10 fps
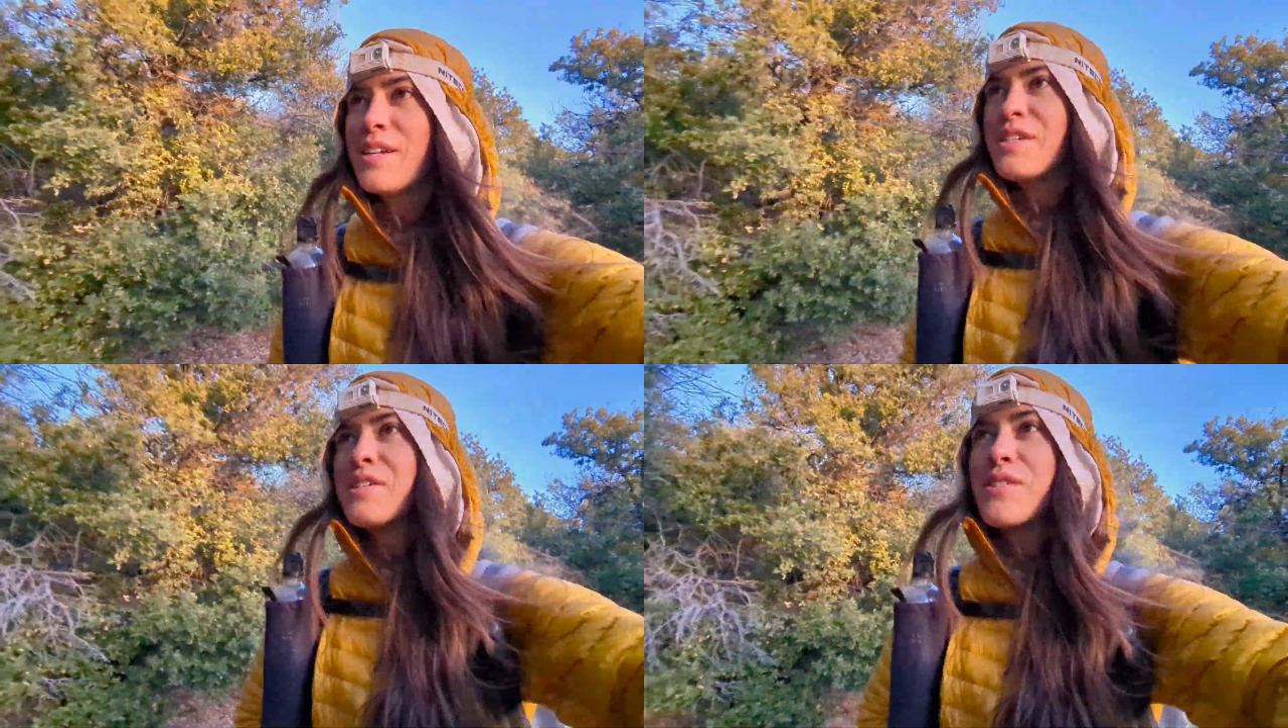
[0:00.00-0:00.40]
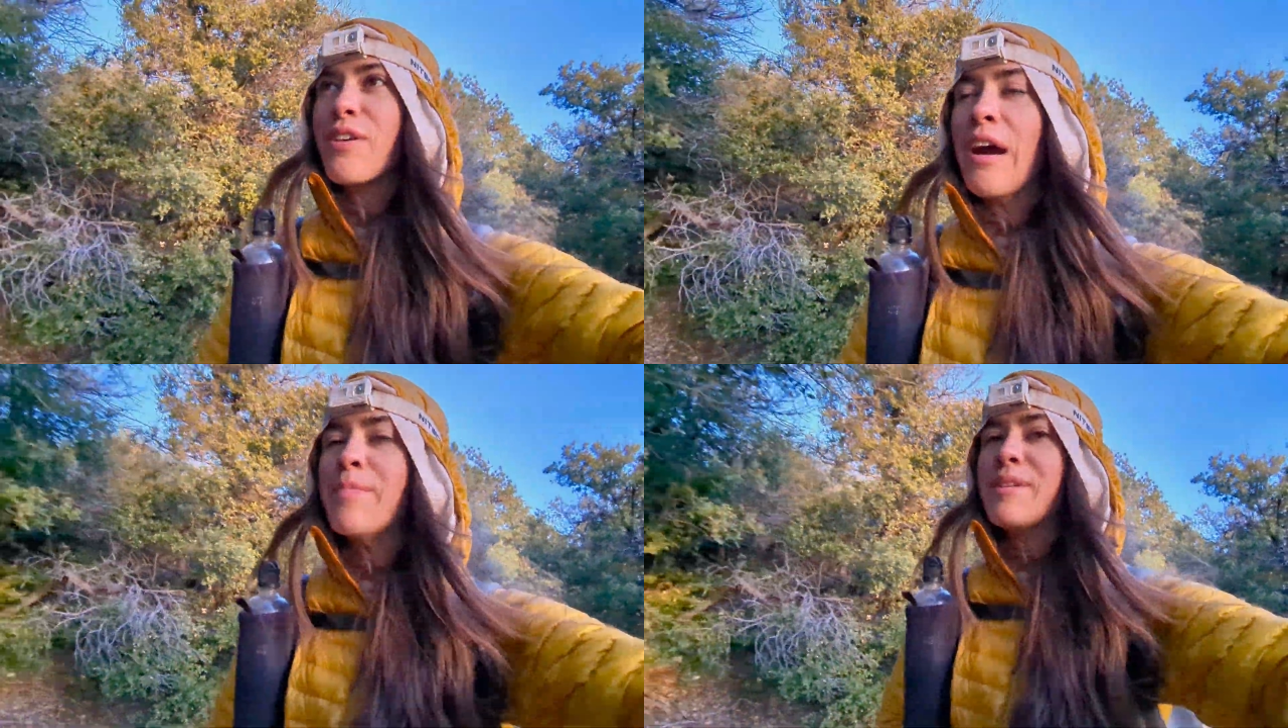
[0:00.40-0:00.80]

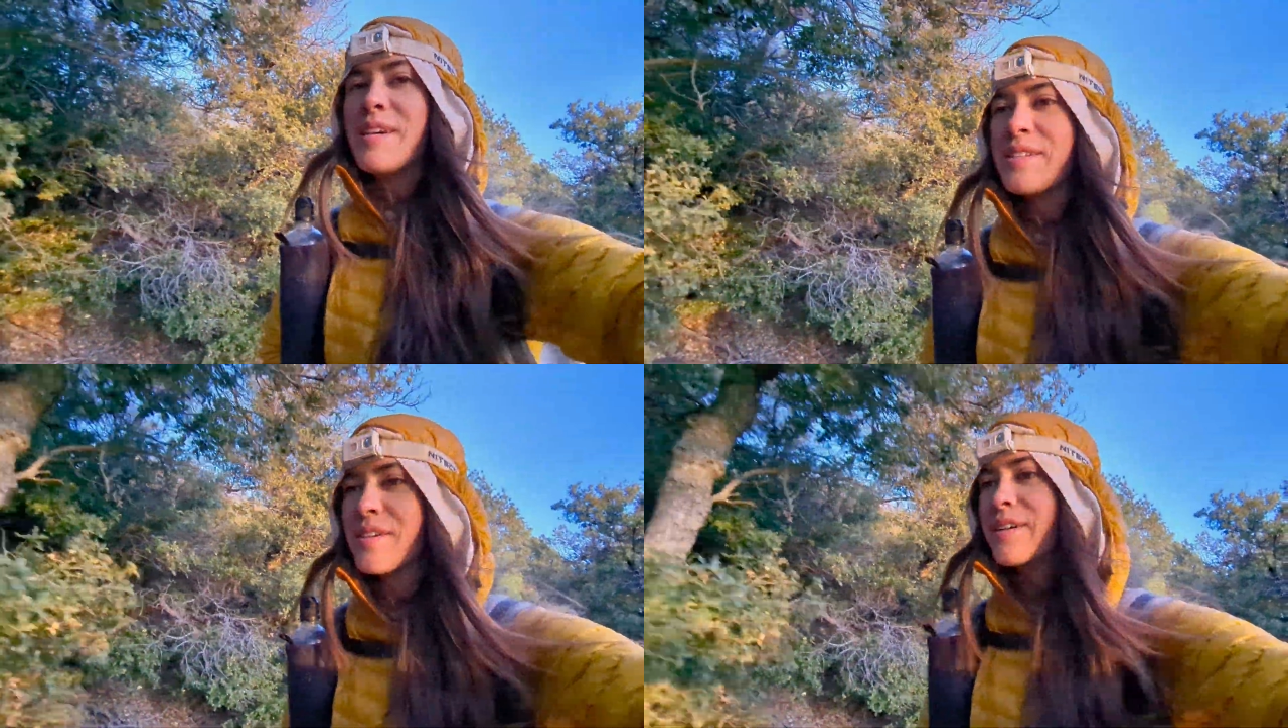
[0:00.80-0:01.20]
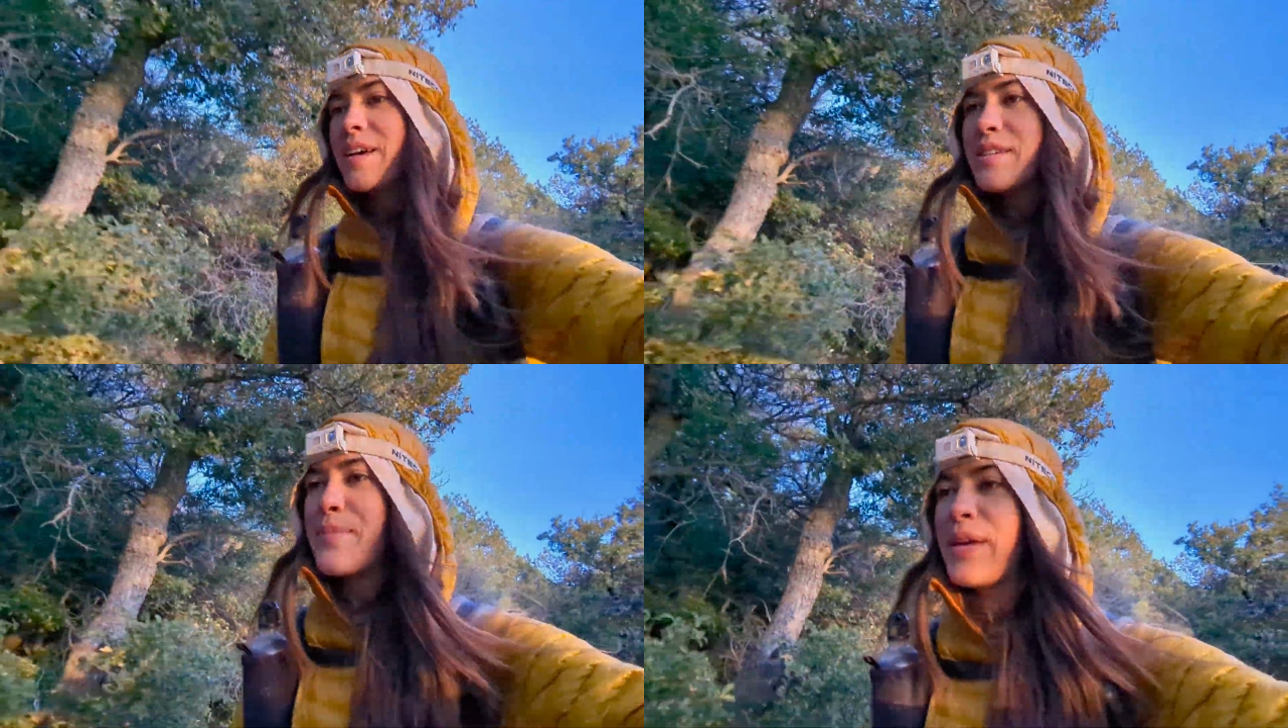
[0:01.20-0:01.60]
described the desert
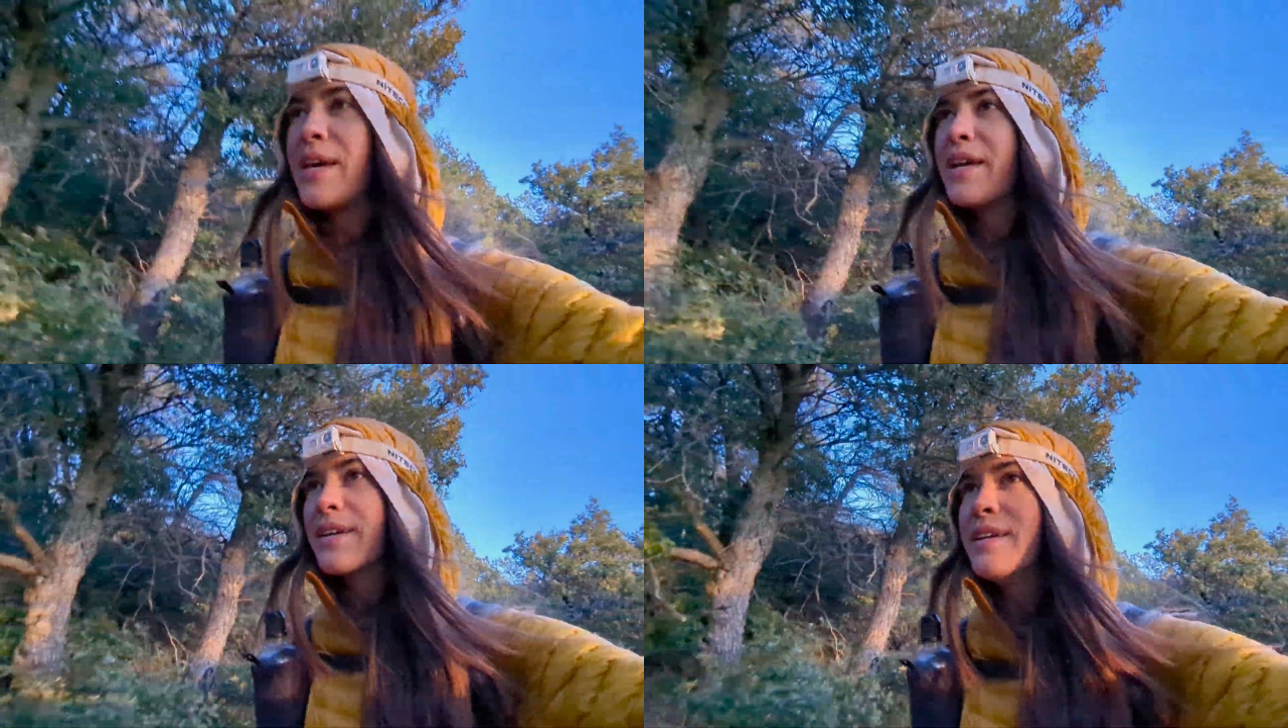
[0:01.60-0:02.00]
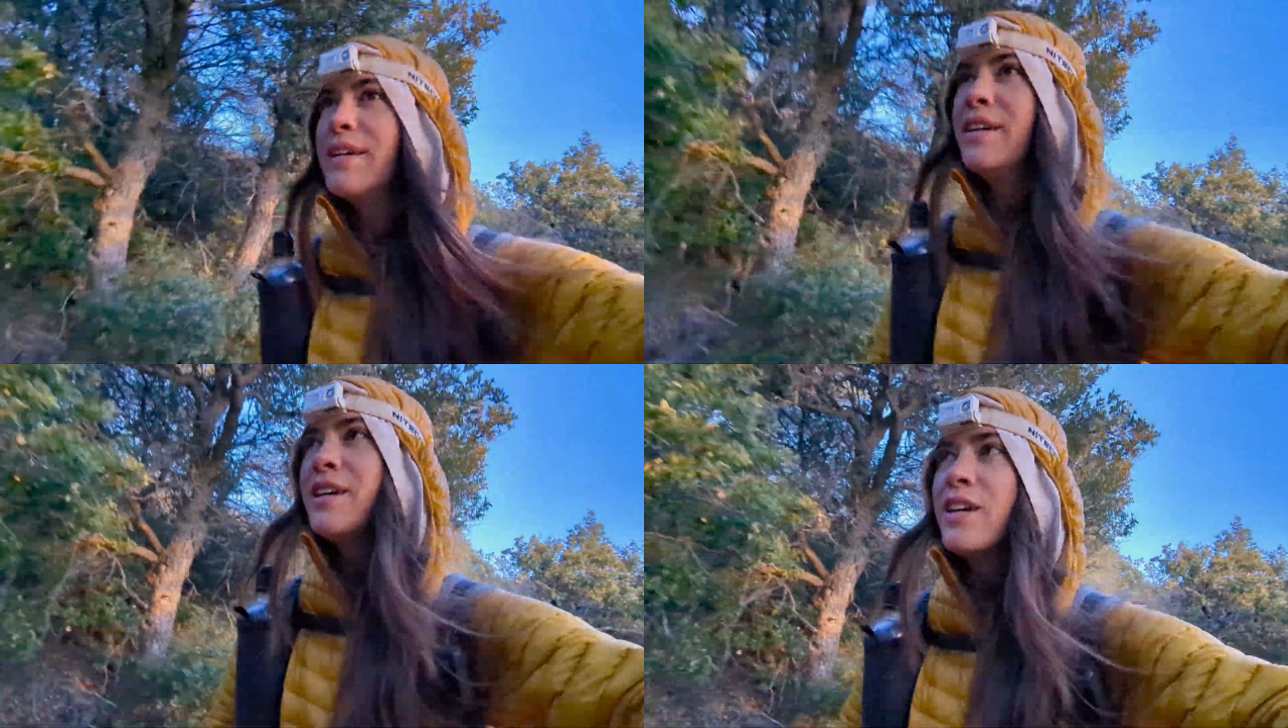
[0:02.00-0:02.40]
as being
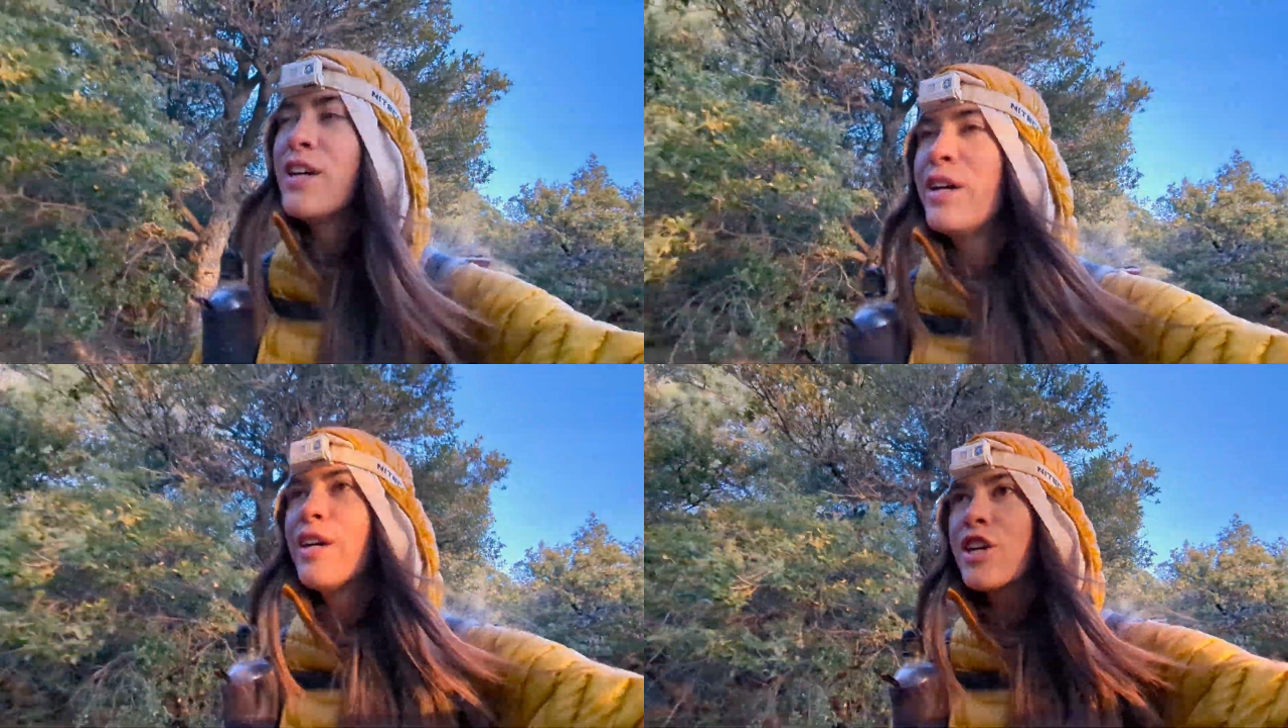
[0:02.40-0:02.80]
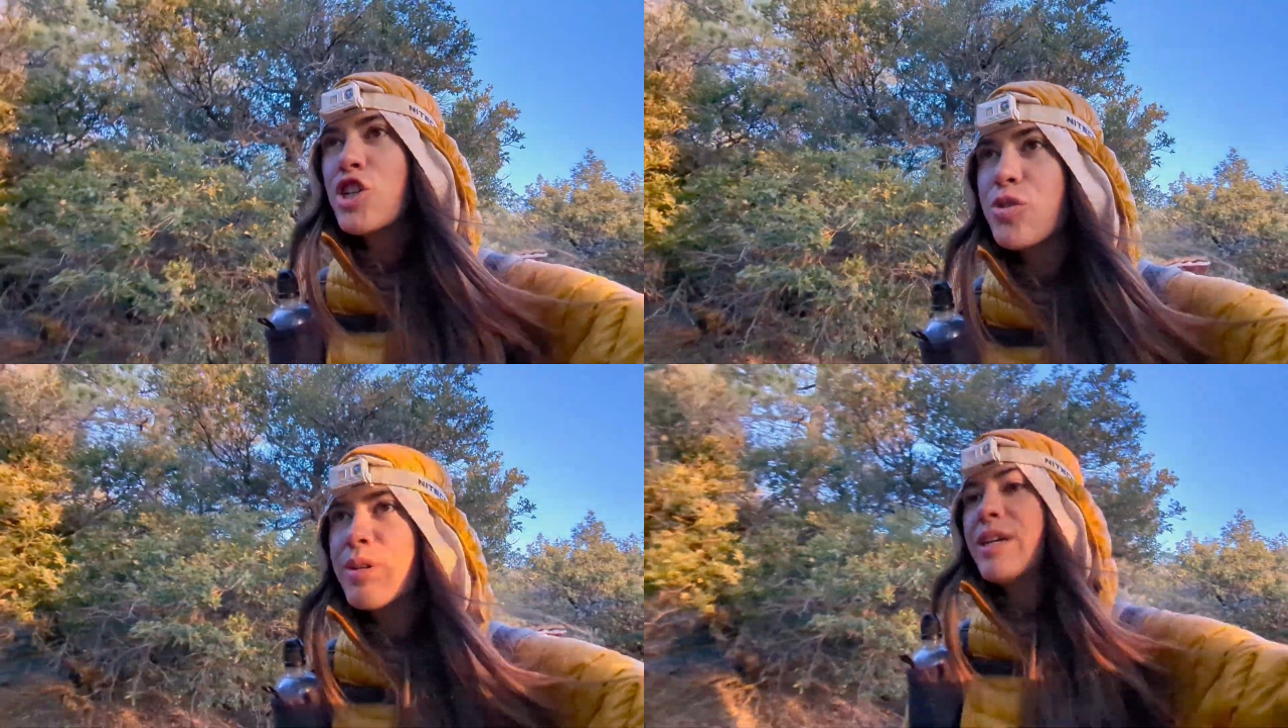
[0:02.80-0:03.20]

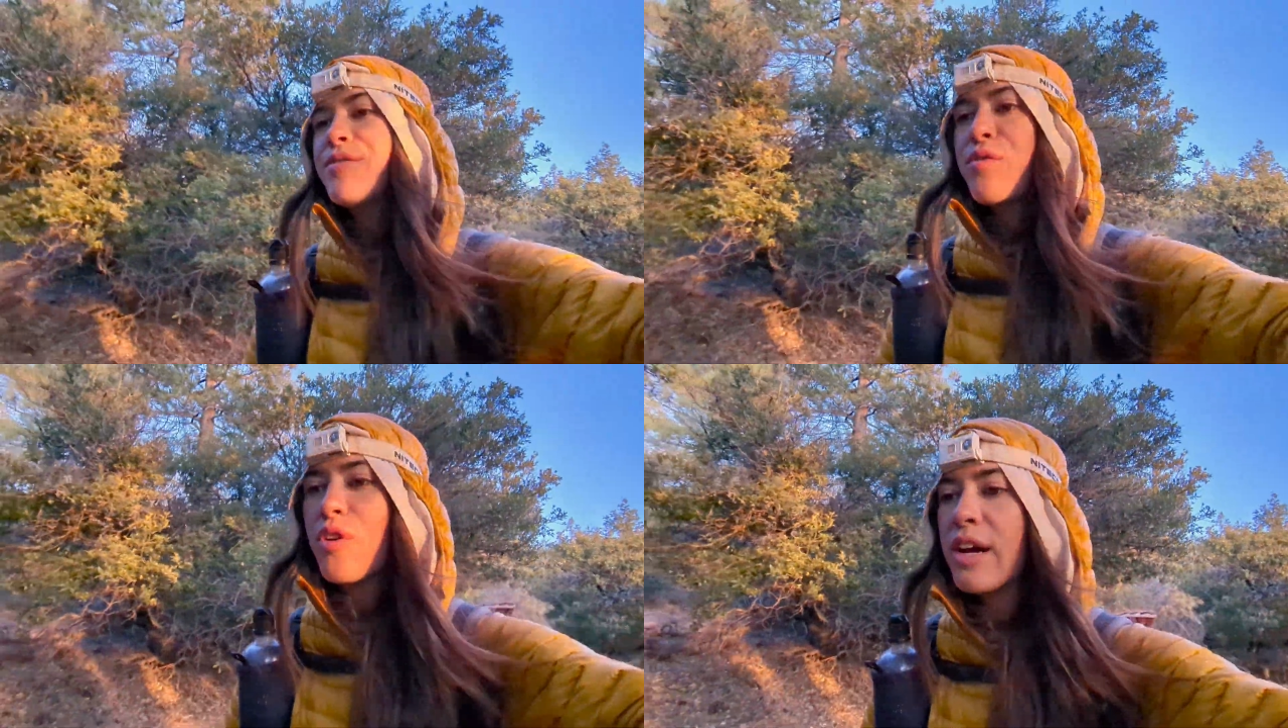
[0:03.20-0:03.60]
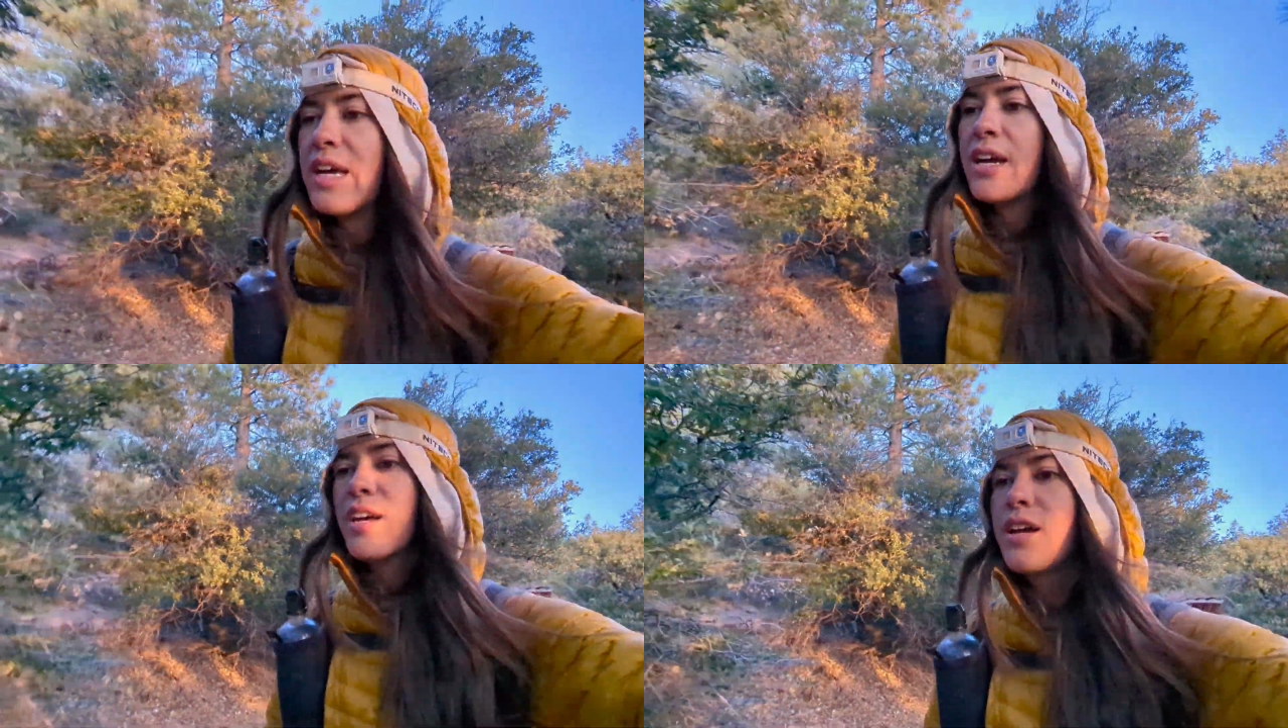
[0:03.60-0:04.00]

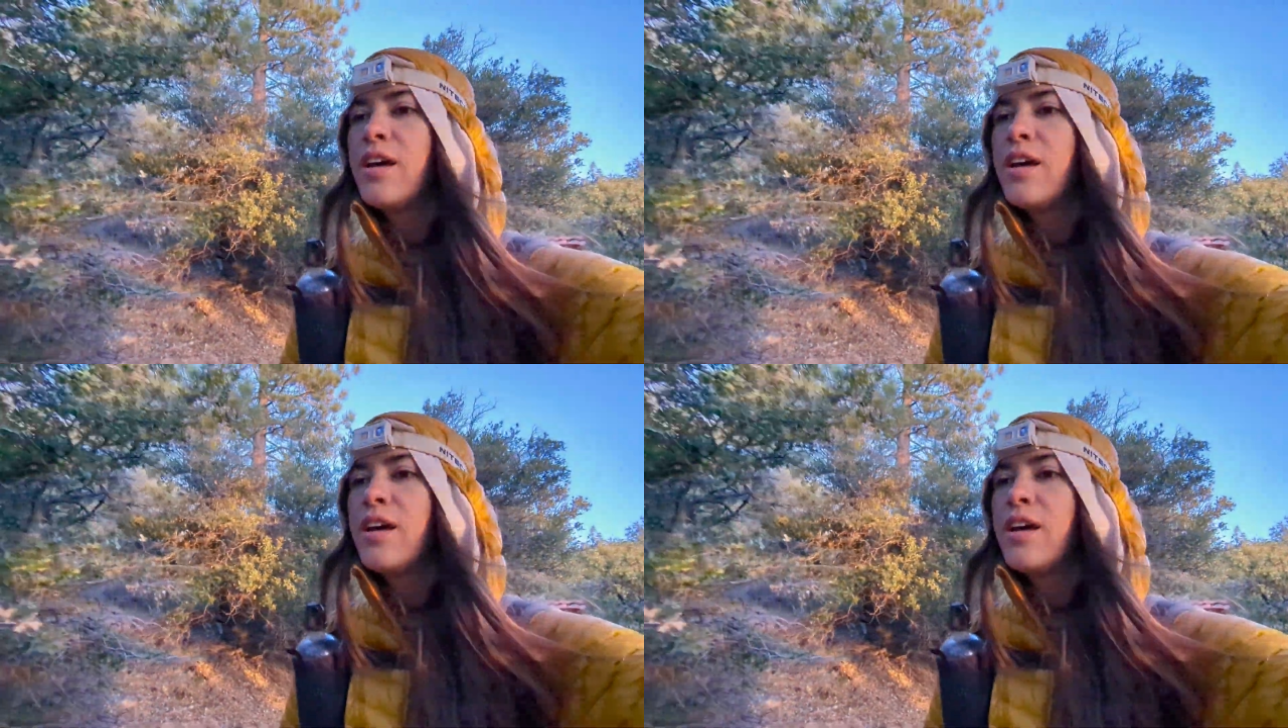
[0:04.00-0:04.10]
tree-free,